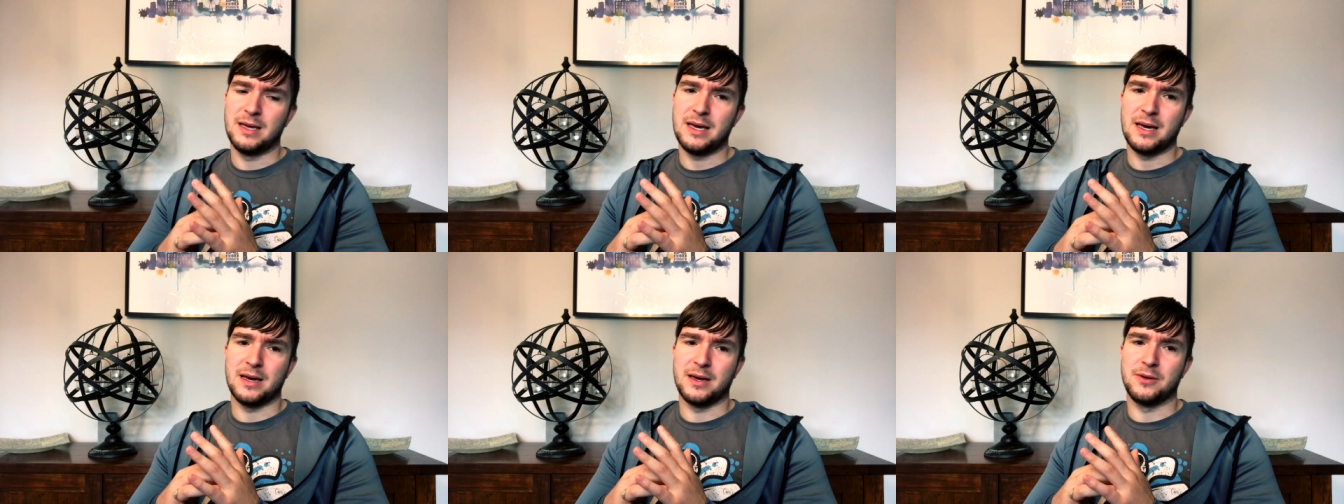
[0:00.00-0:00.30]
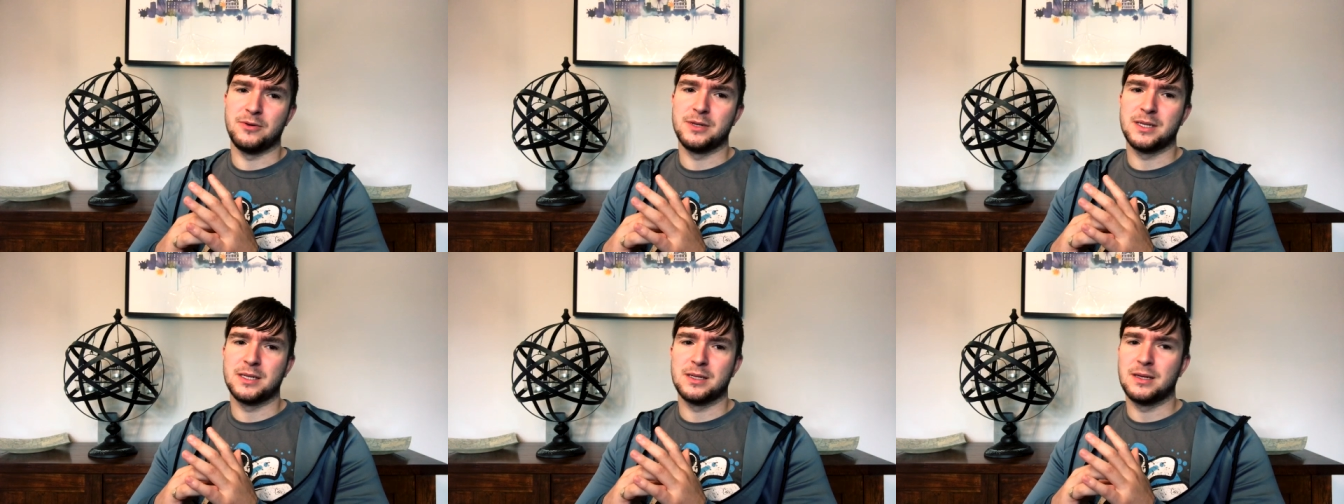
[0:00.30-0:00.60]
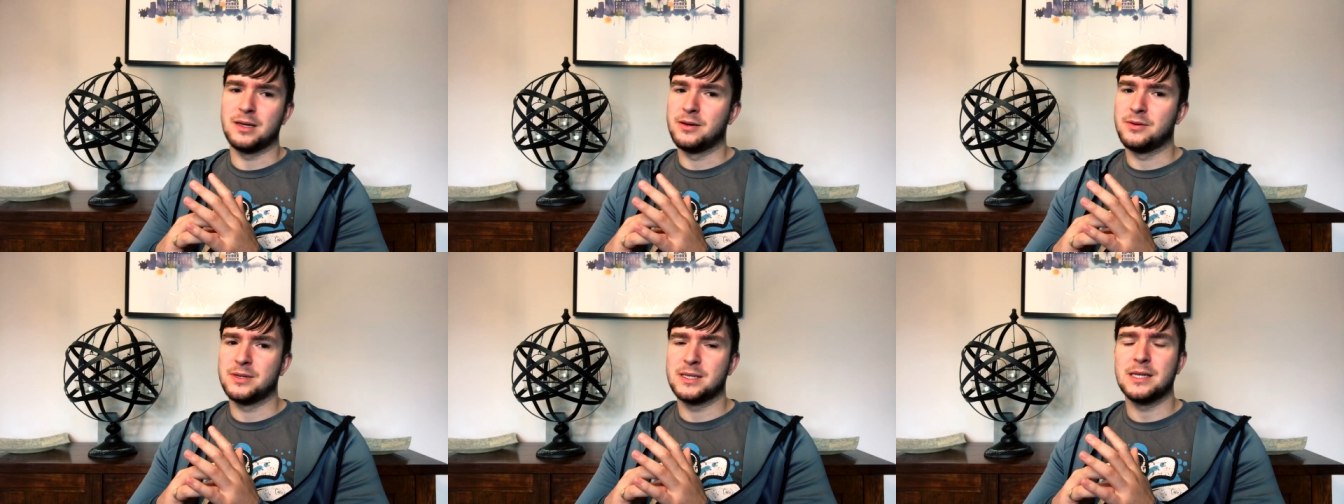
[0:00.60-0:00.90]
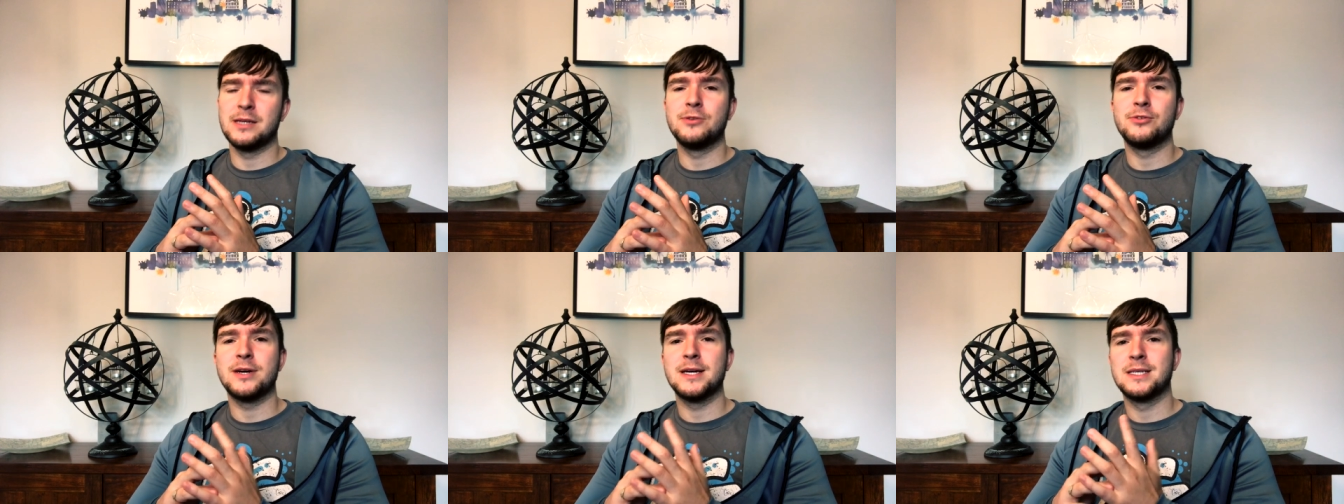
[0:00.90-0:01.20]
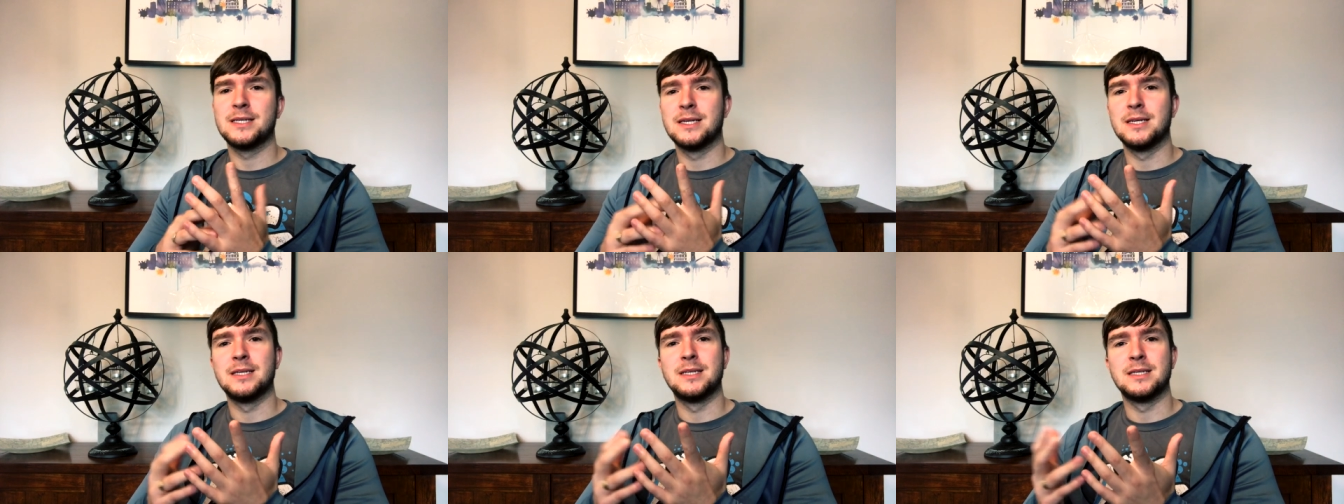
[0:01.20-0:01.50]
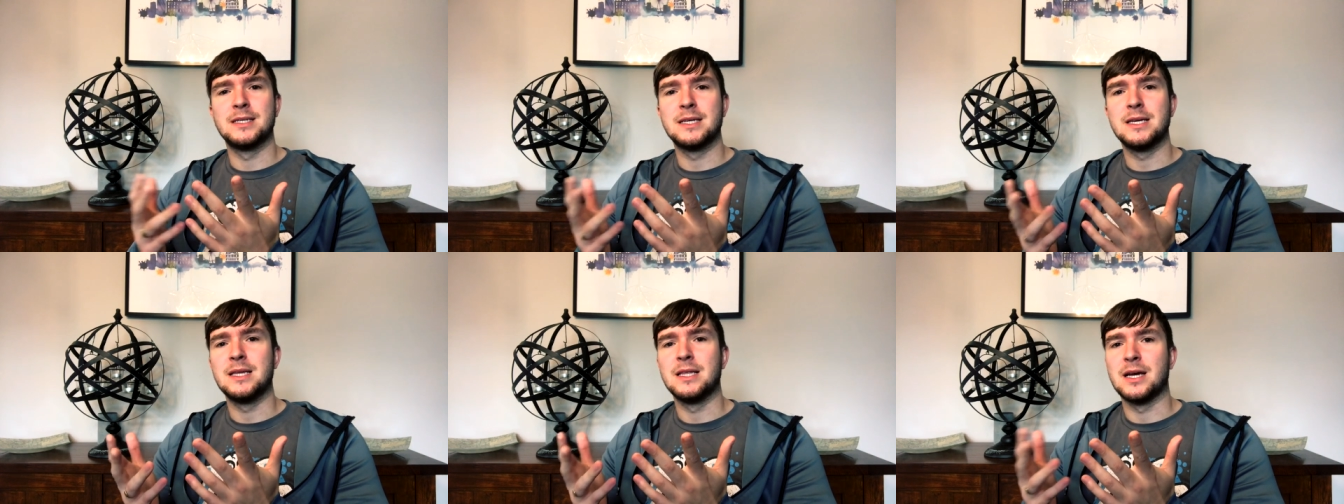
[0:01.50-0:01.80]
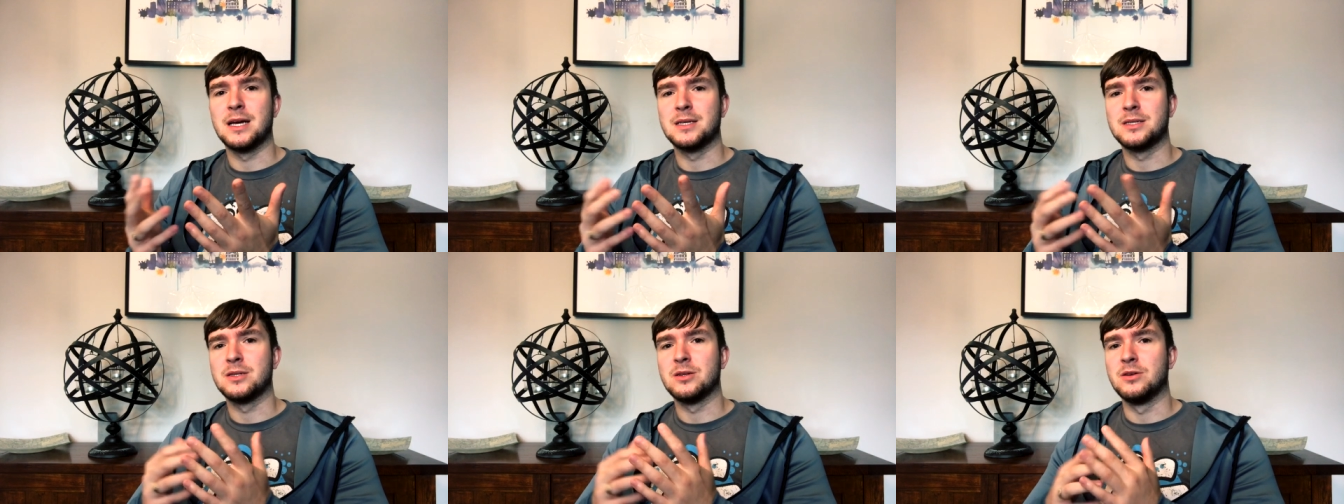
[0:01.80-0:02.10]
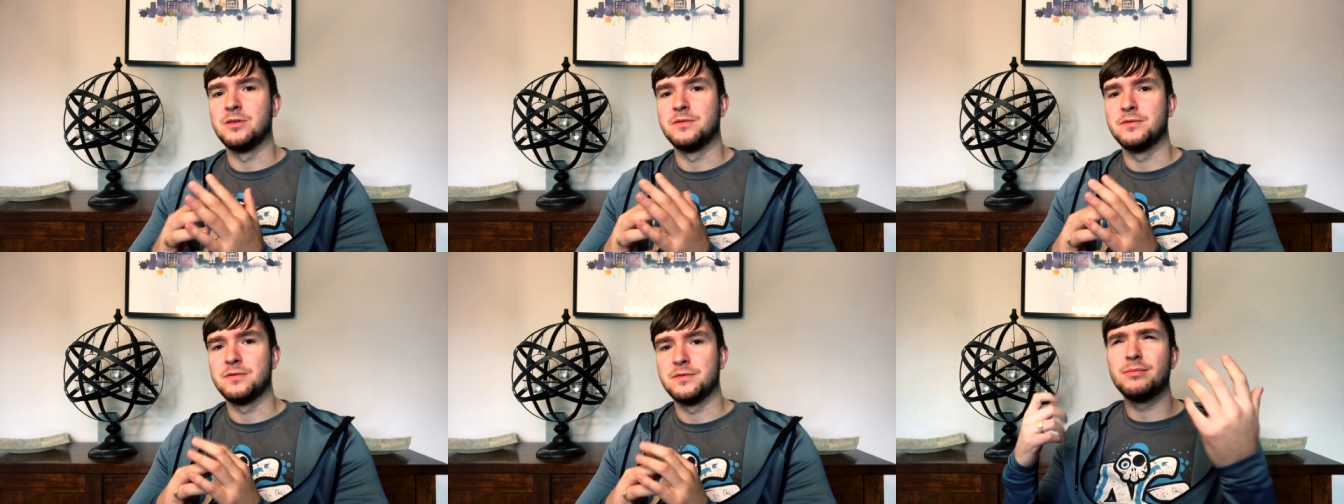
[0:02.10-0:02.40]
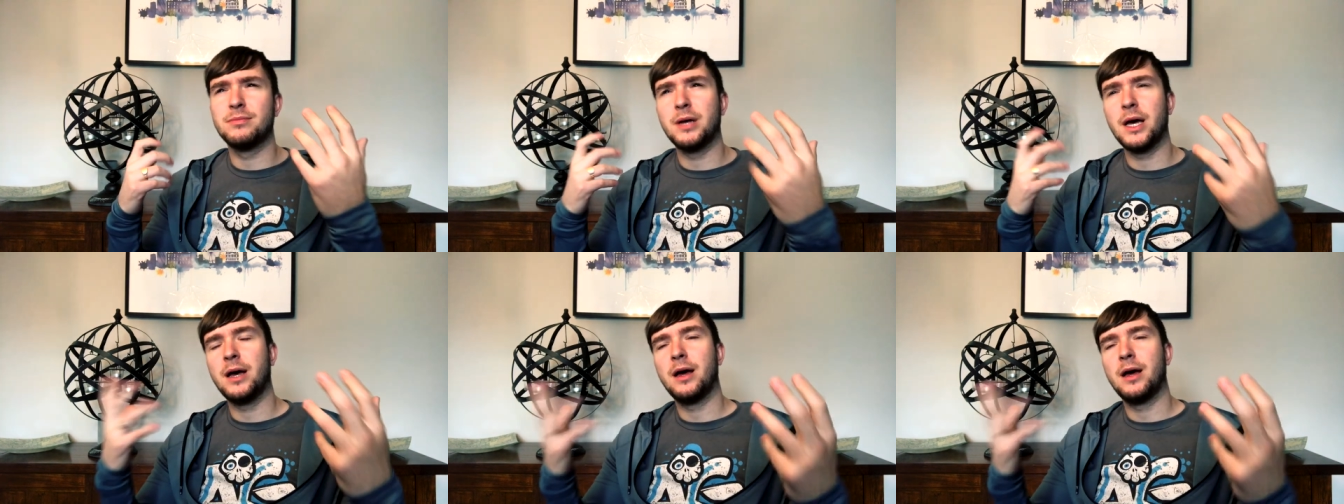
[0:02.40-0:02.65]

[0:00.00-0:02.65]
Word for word: yeah it was it was interesting to see that stuff